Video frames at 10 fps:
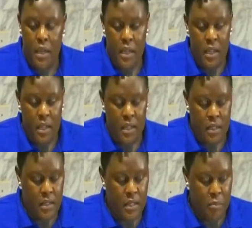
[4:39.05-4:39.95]

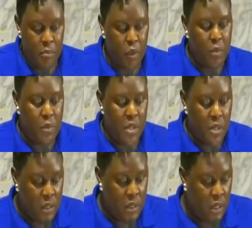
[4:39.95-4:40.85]
And he put me
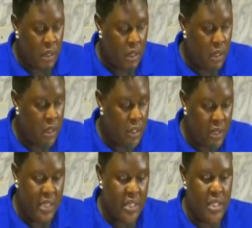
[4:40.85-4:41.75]
on the
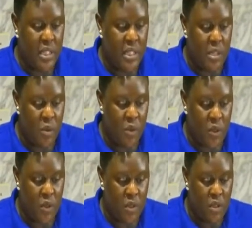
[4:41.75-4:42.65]
tractor he
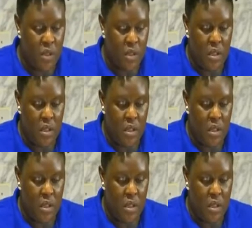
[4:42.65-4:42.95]
was on.